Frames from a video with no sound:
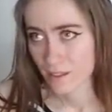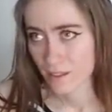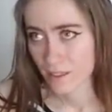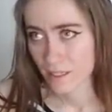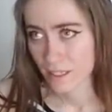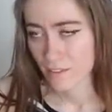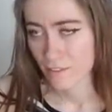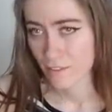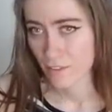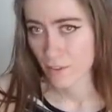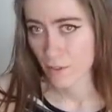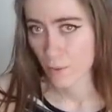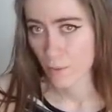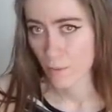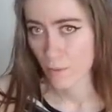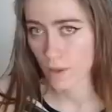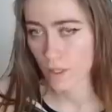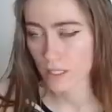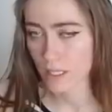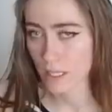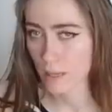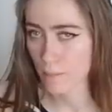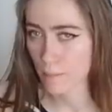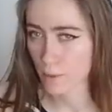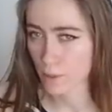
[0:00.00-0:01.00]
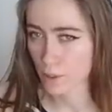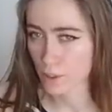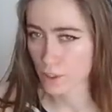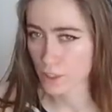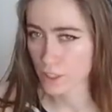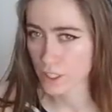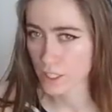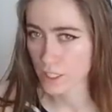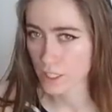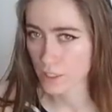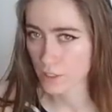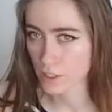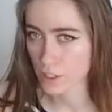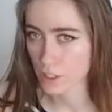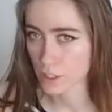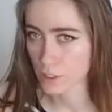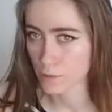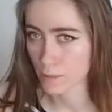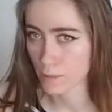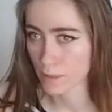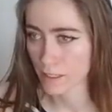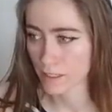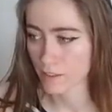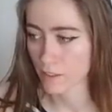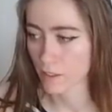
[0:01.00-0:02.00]
even the one I'm allergic to their
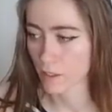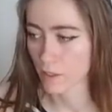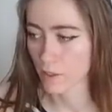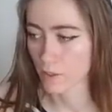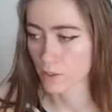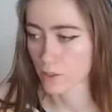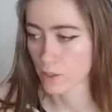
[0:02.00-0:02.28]
spit though,